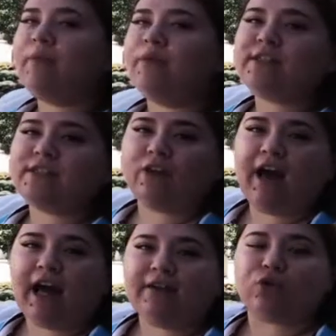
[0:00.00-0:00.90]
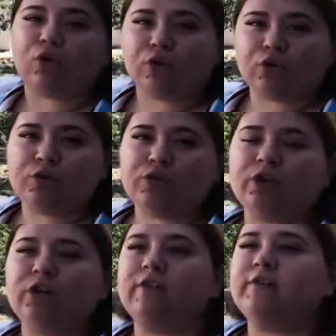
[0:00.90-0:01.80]
Library still has course
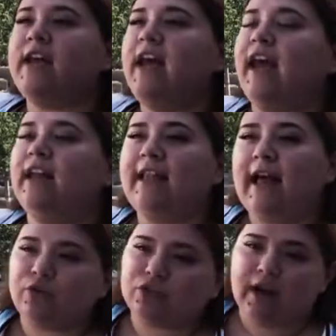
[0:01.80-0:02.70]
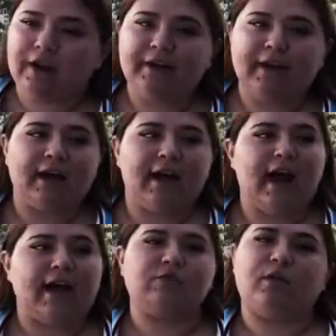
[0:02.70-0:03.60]
reserves, a lounge
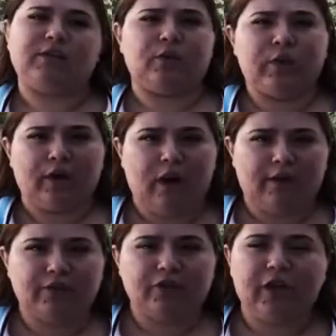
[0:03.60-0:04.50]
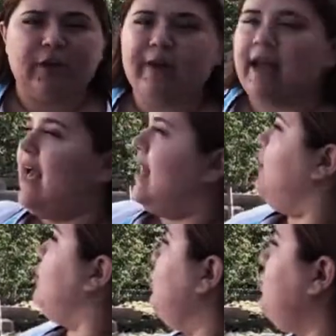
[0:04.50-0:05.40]
area, as well as a quick coffee shop.
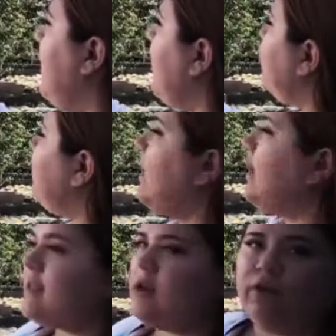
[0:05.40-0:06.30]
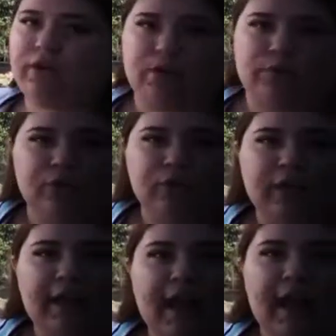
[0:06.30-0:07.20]
And the New Library has all the
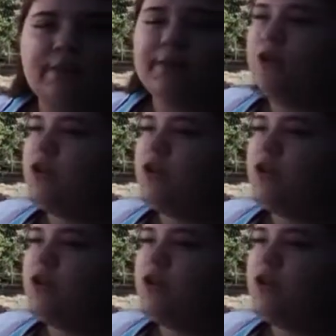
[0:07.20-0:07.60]
computer labs,